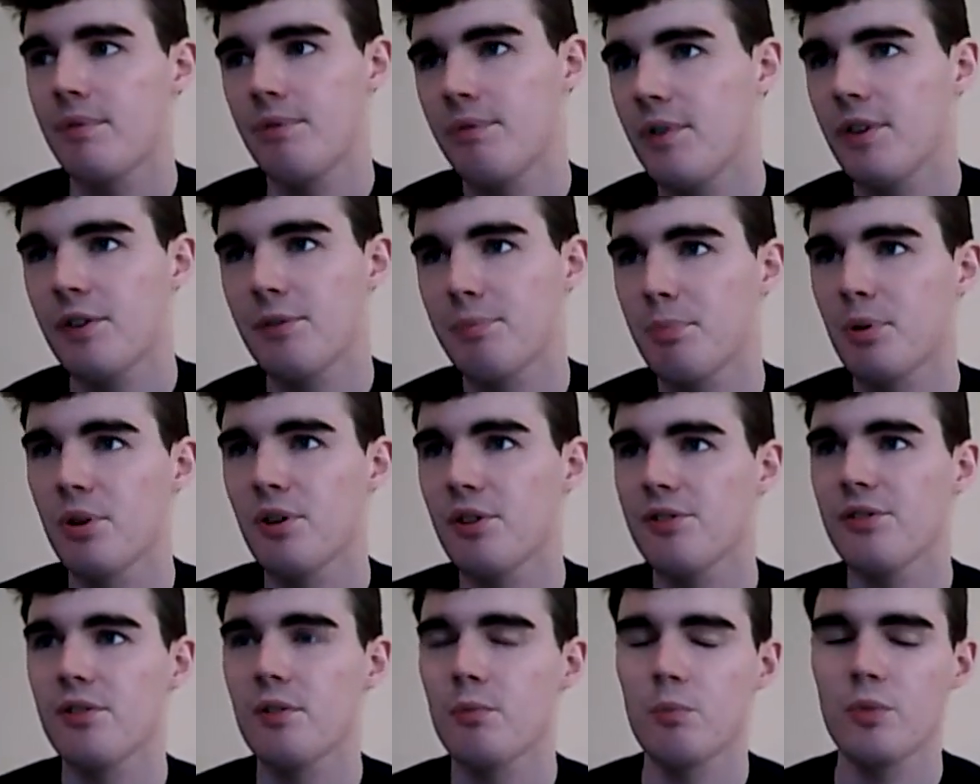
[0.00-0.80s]
this
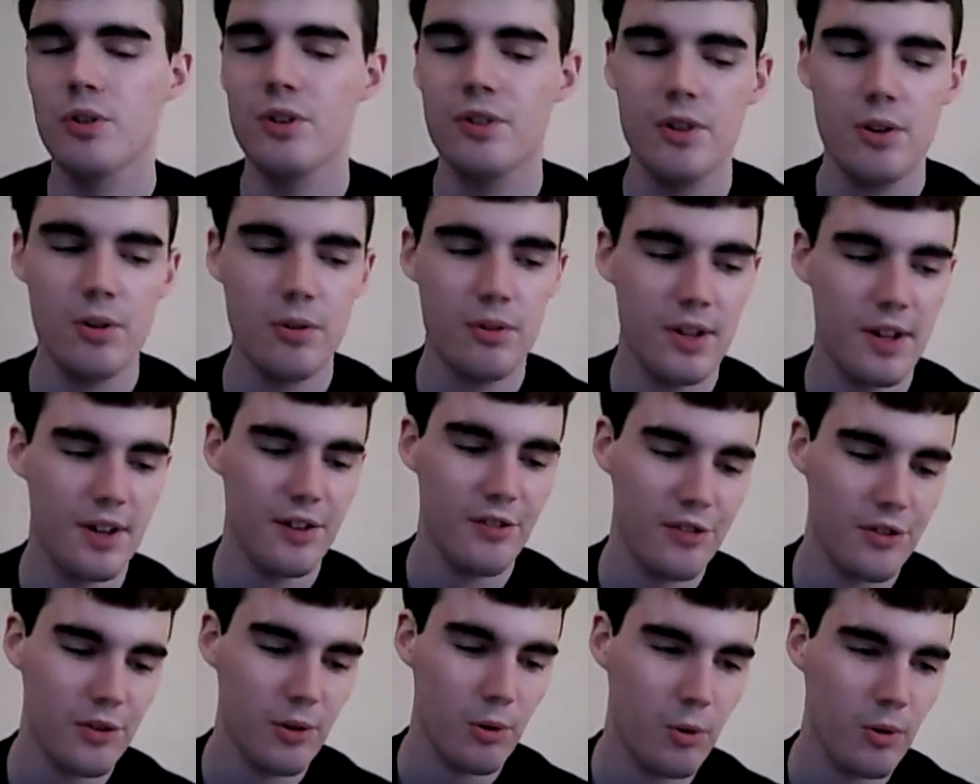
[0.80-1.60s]
person would do
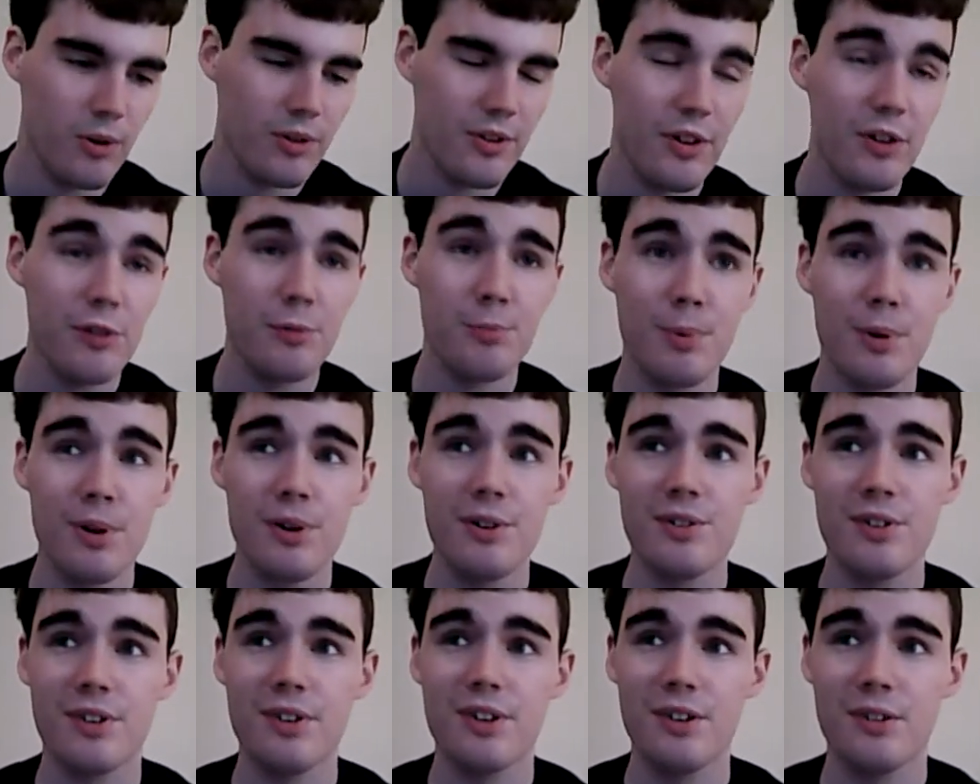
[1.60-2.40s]
this, or this
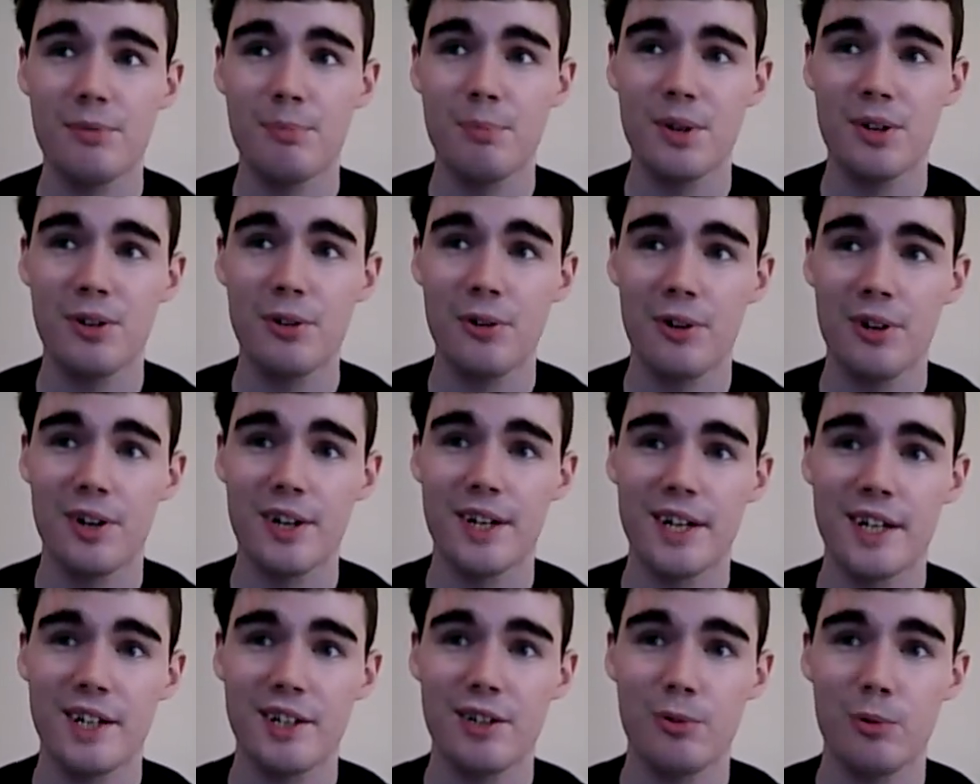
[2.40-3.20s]
person has been
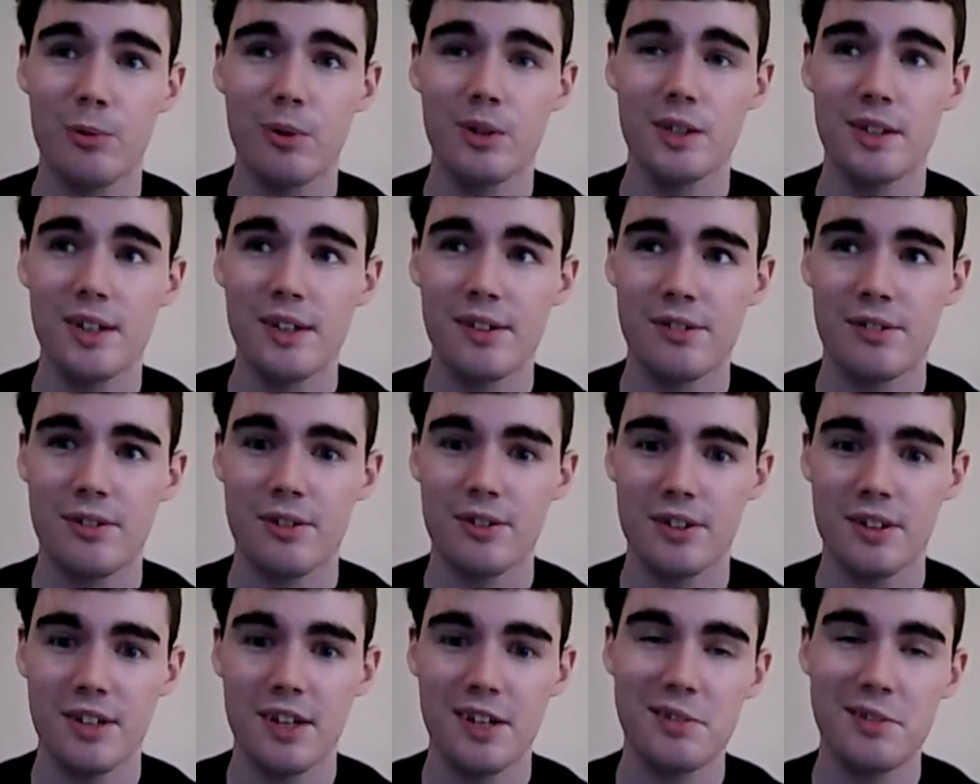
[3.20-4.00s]
turning into a lizard, and